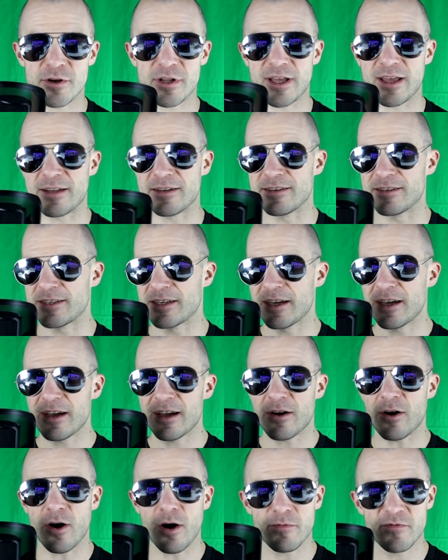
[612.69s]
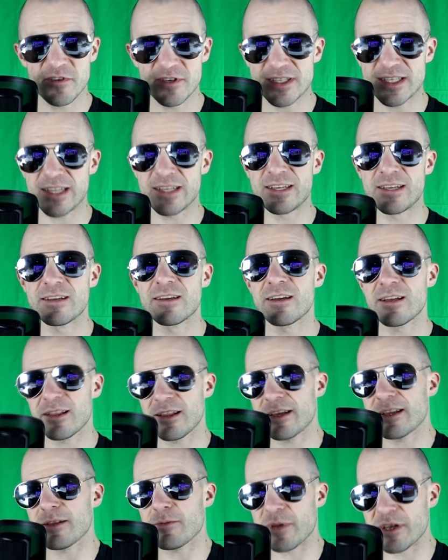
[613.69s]
and obviously a
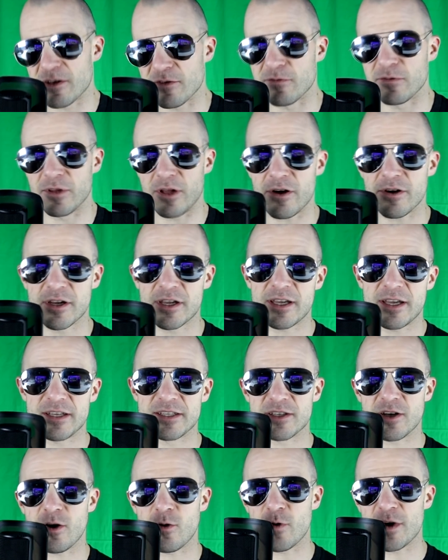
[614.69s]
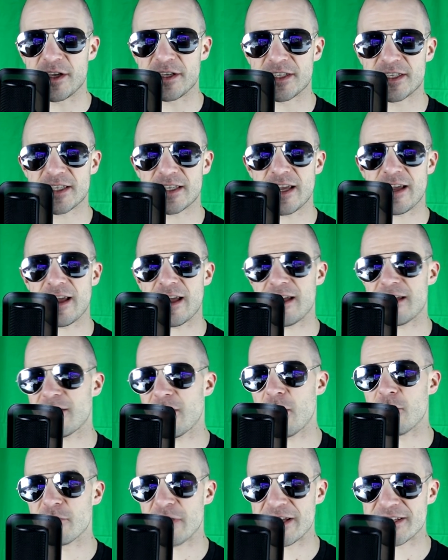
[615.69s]
little bit of luck is always
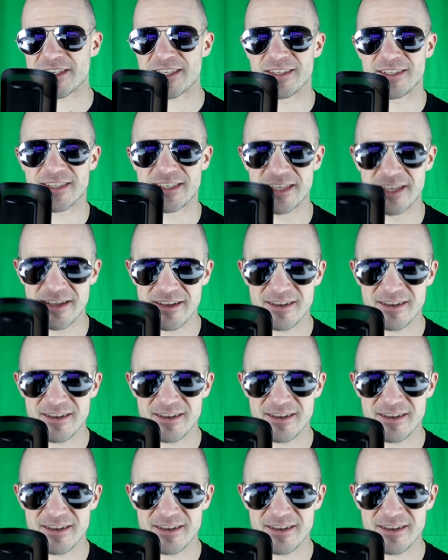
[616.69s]
of essence.